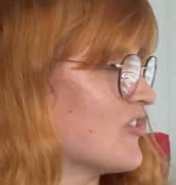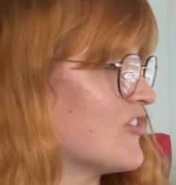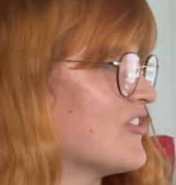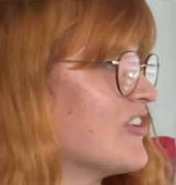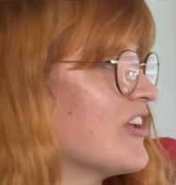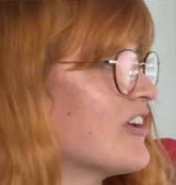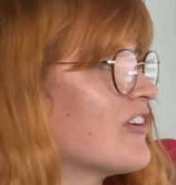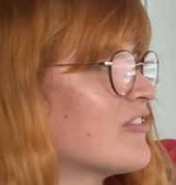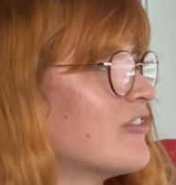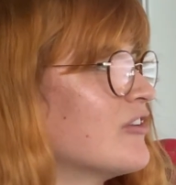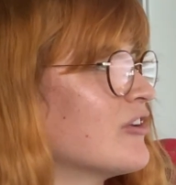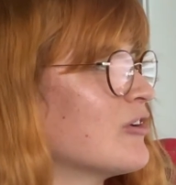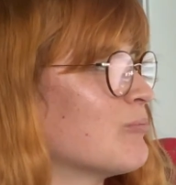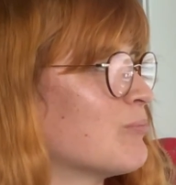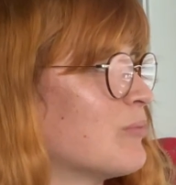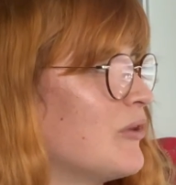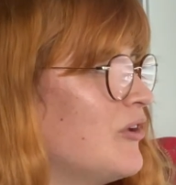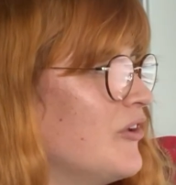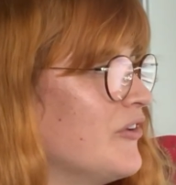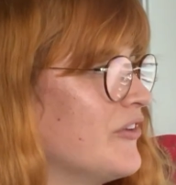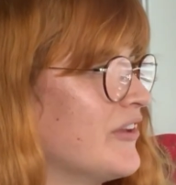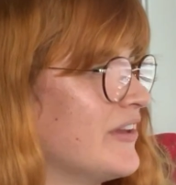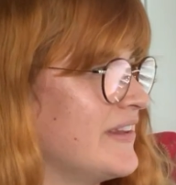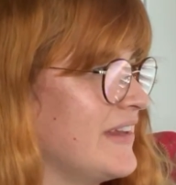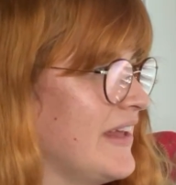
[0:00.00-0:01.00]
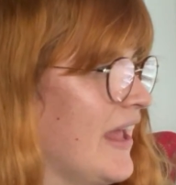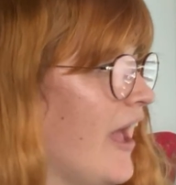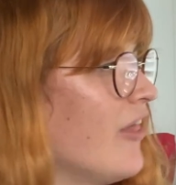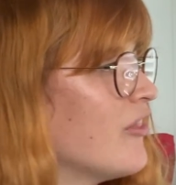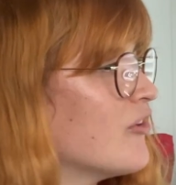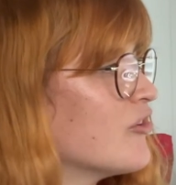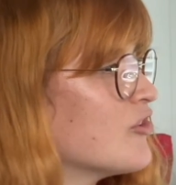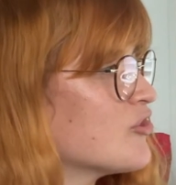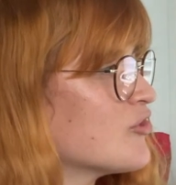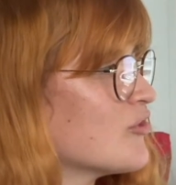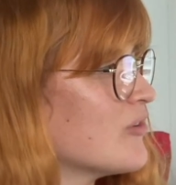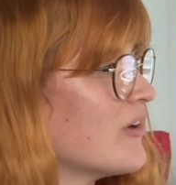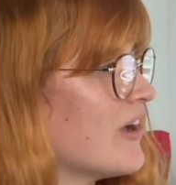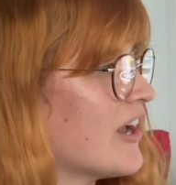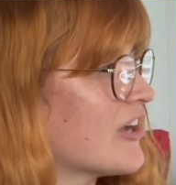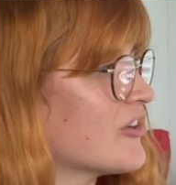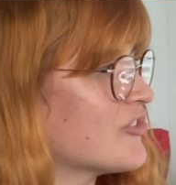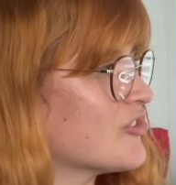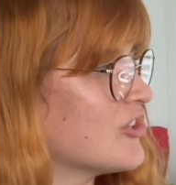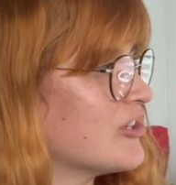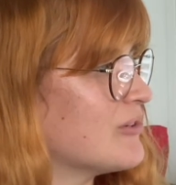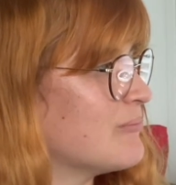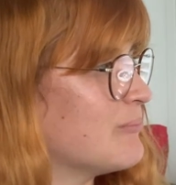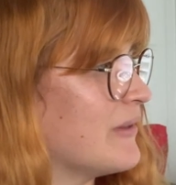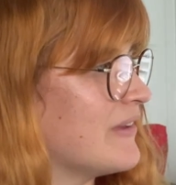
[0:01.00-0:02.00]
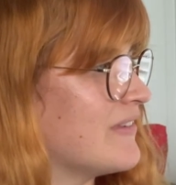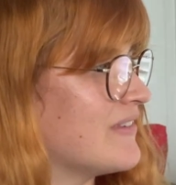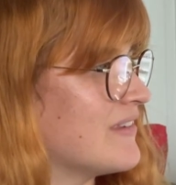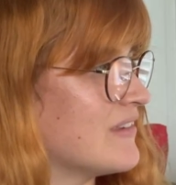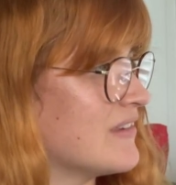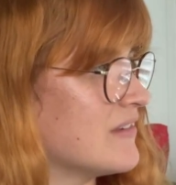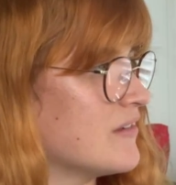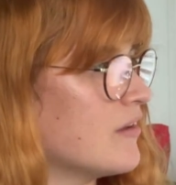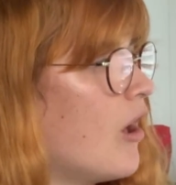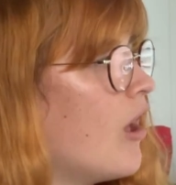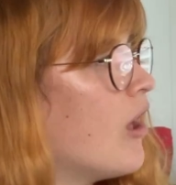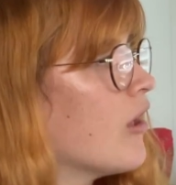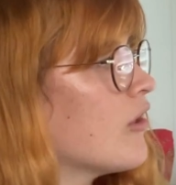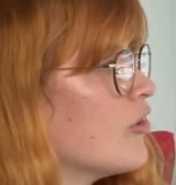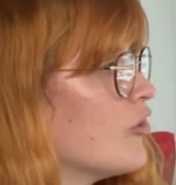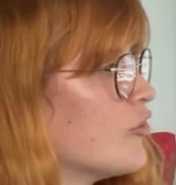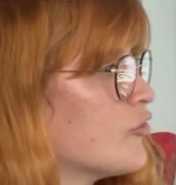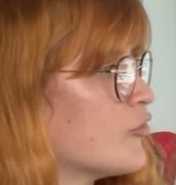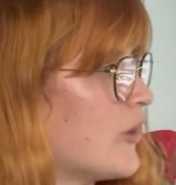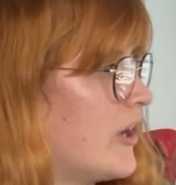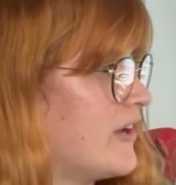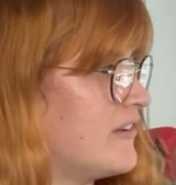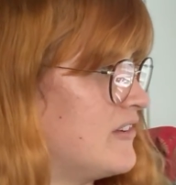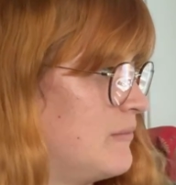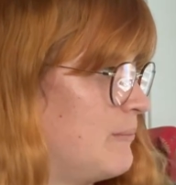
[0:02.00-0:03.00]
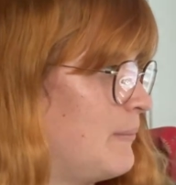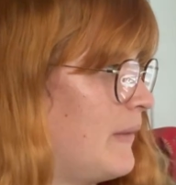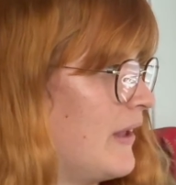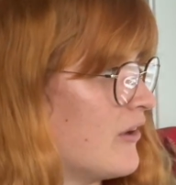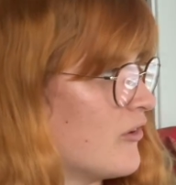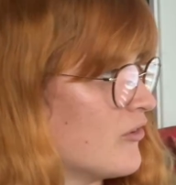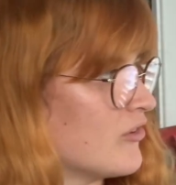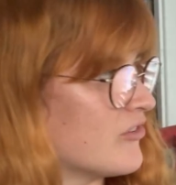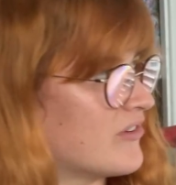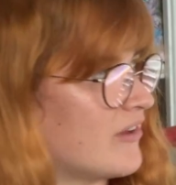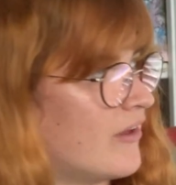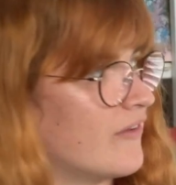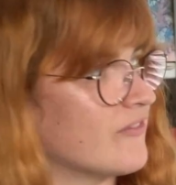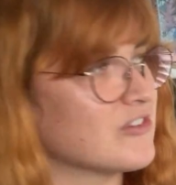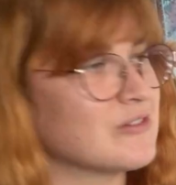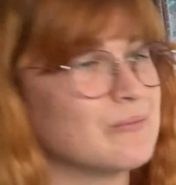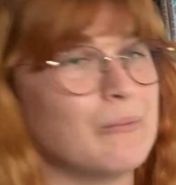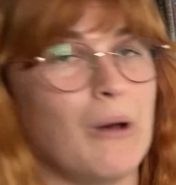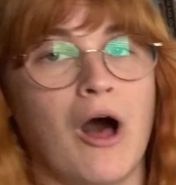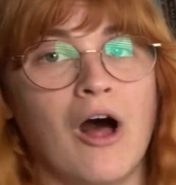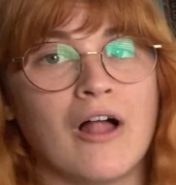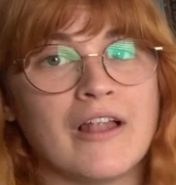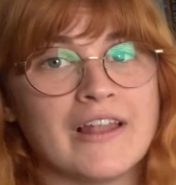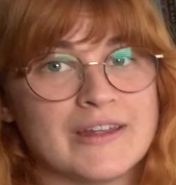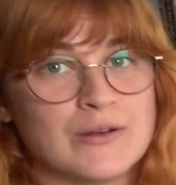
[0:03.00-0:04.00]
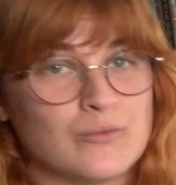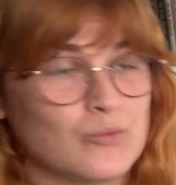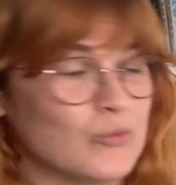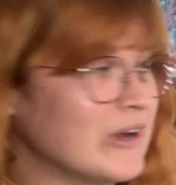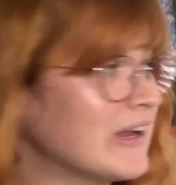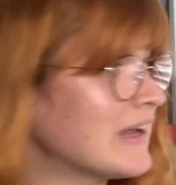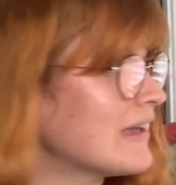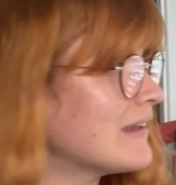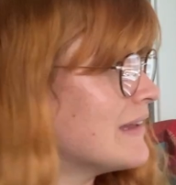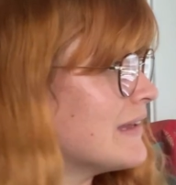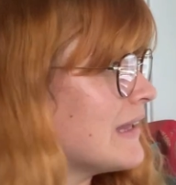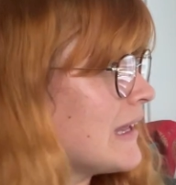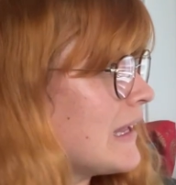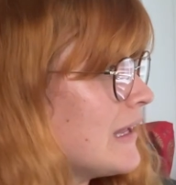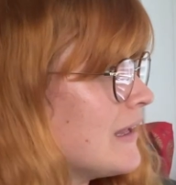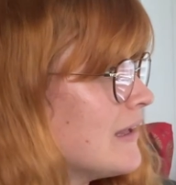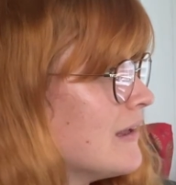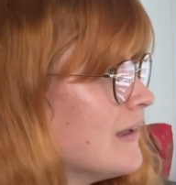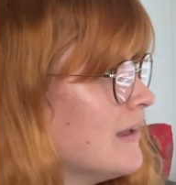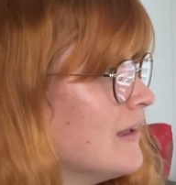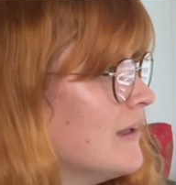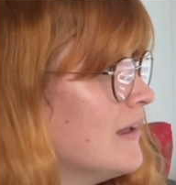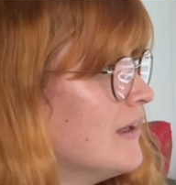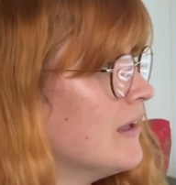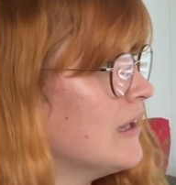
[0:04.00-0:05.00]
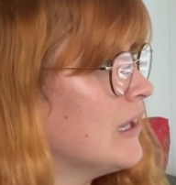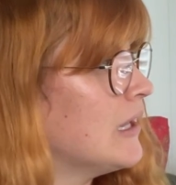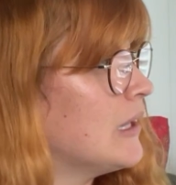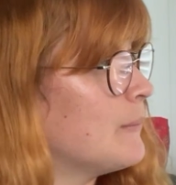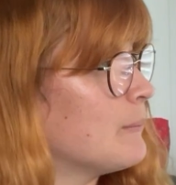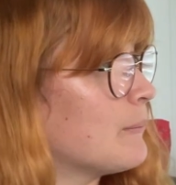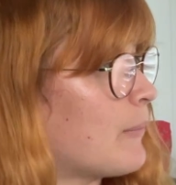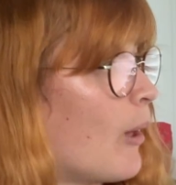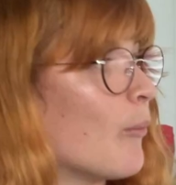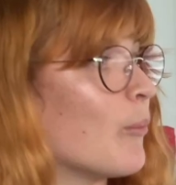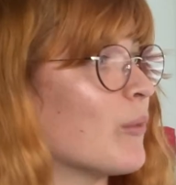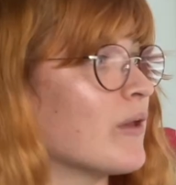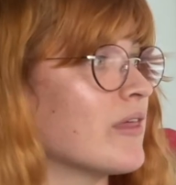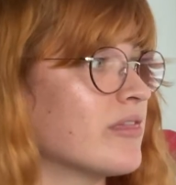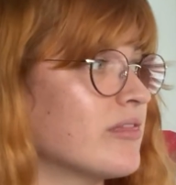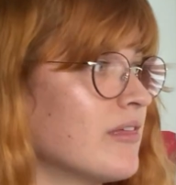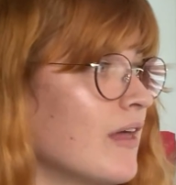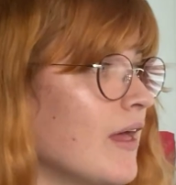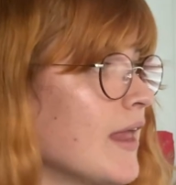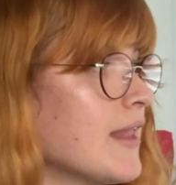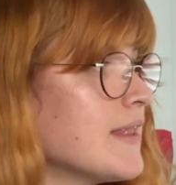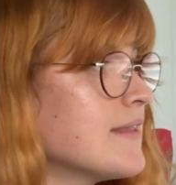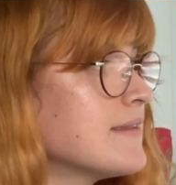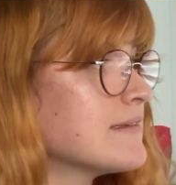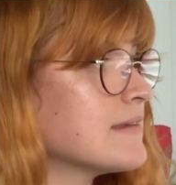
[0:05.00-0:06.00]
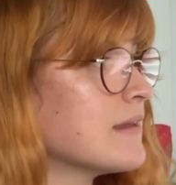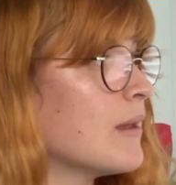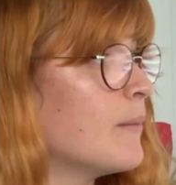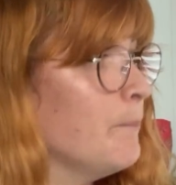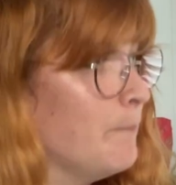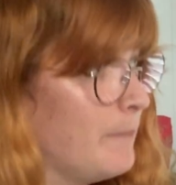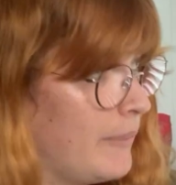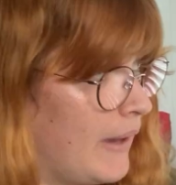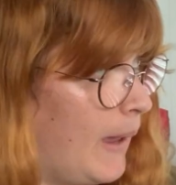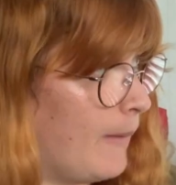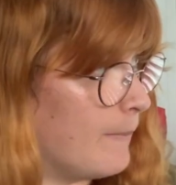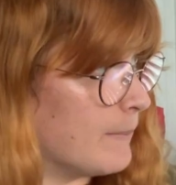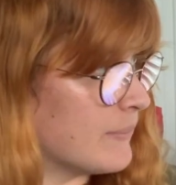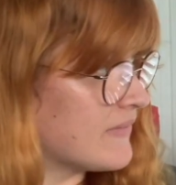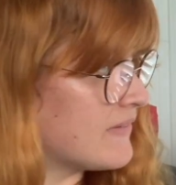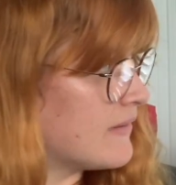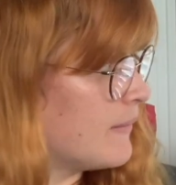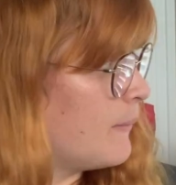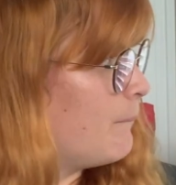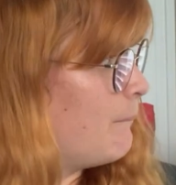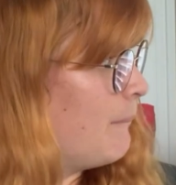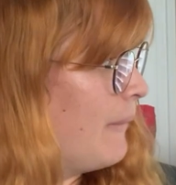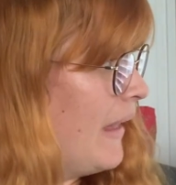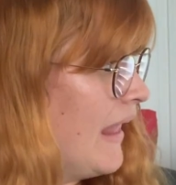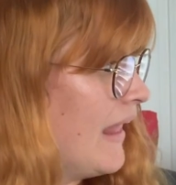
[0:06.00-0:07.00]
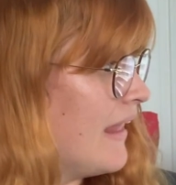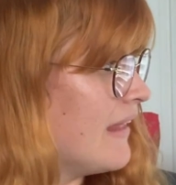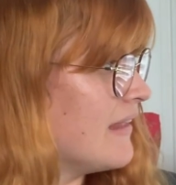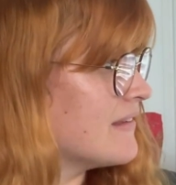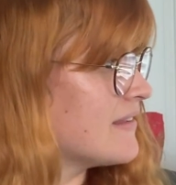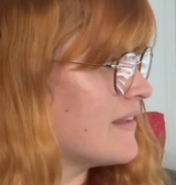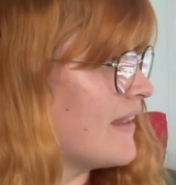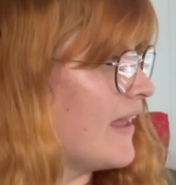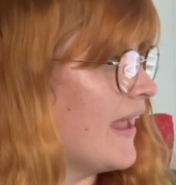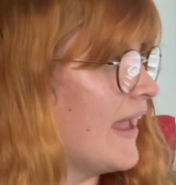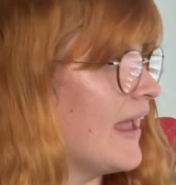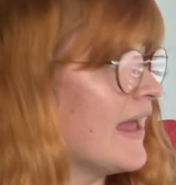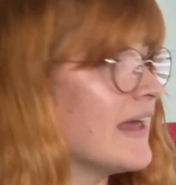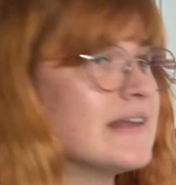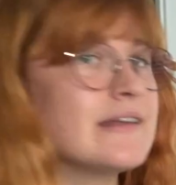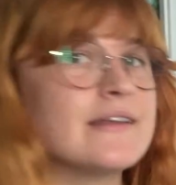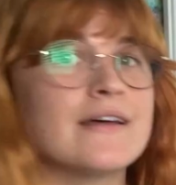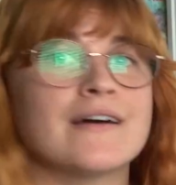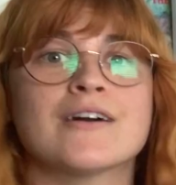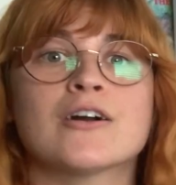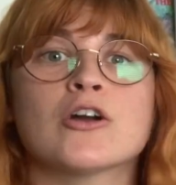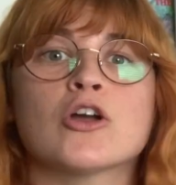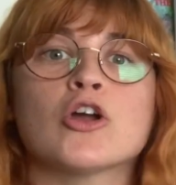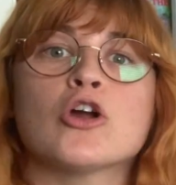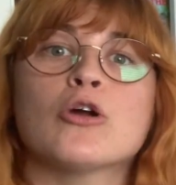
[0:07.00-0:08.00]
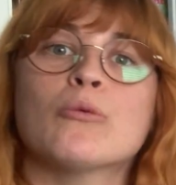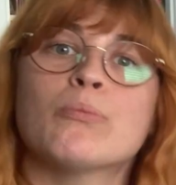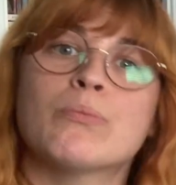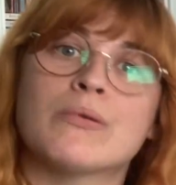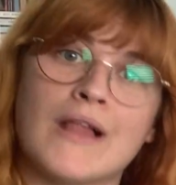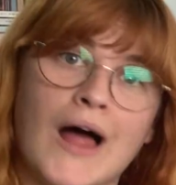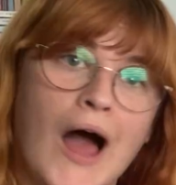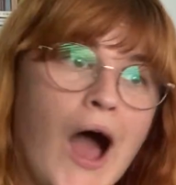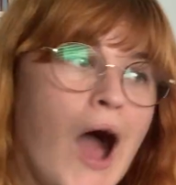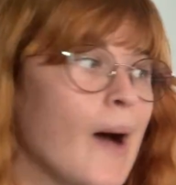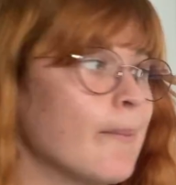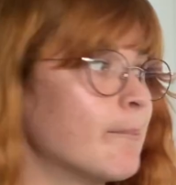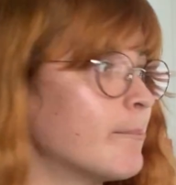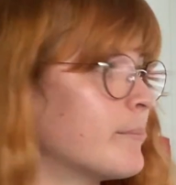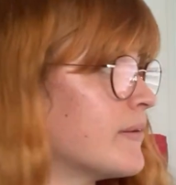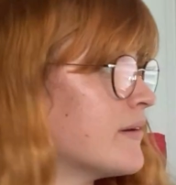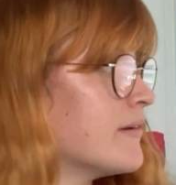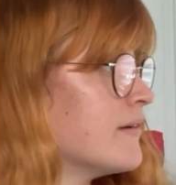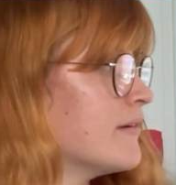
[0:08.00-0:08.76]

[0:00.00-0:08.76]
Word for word: Stickler pulled in the other direction, Mrs. Toggle tried to make herself small and wriggly, but with thuds, bumps, bangs, and a kerplop.